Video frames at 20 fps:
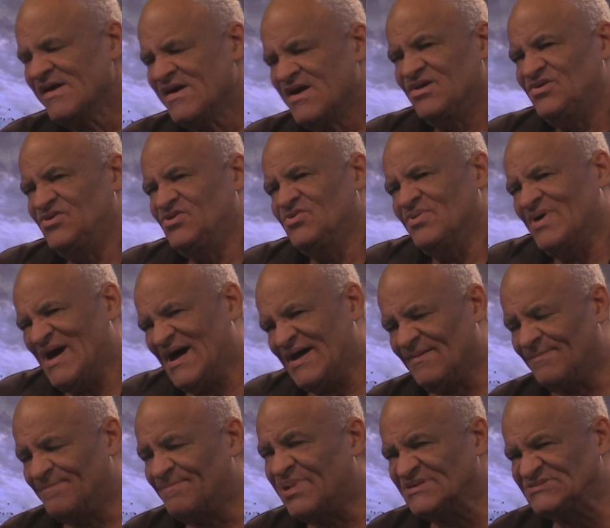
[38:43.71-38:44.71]
you had a
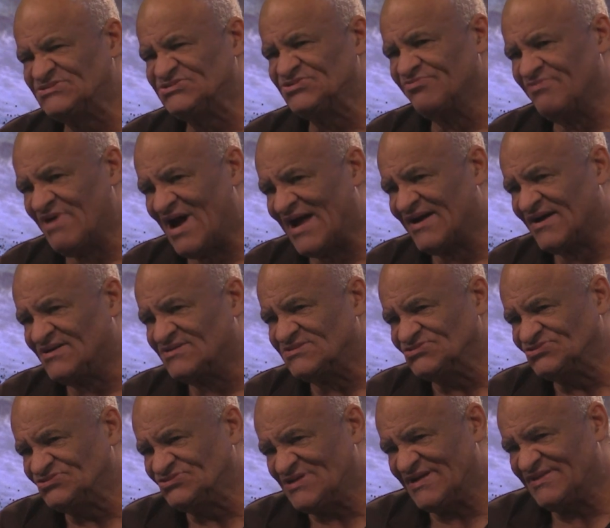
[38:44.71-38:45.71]
bunch of radicals
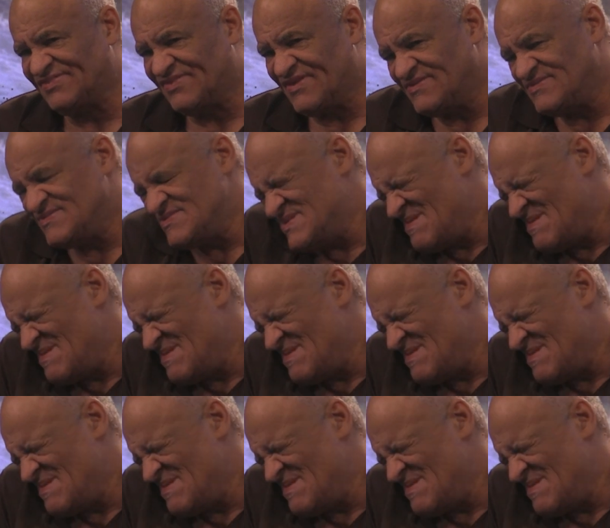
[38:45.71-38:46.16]
that did